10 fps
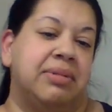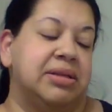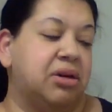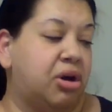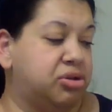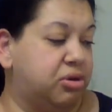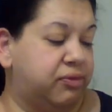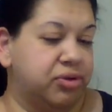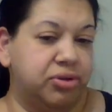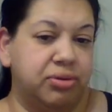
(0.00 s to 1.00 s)
It's also
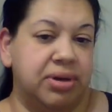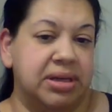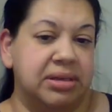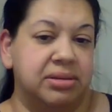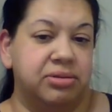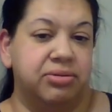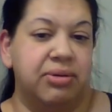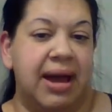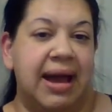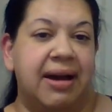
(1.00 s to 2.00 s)
for students
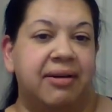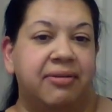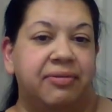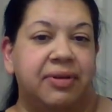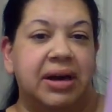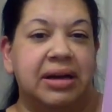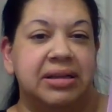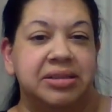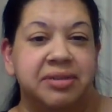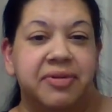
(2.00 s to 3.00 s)
who have
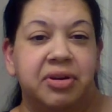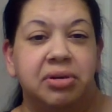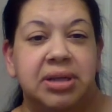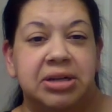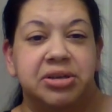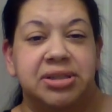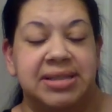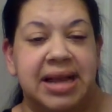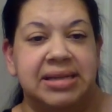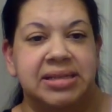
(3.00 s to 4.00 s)
difficult
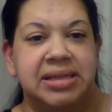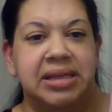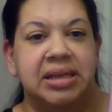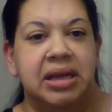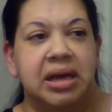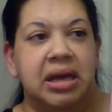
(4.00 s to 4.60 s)
understanding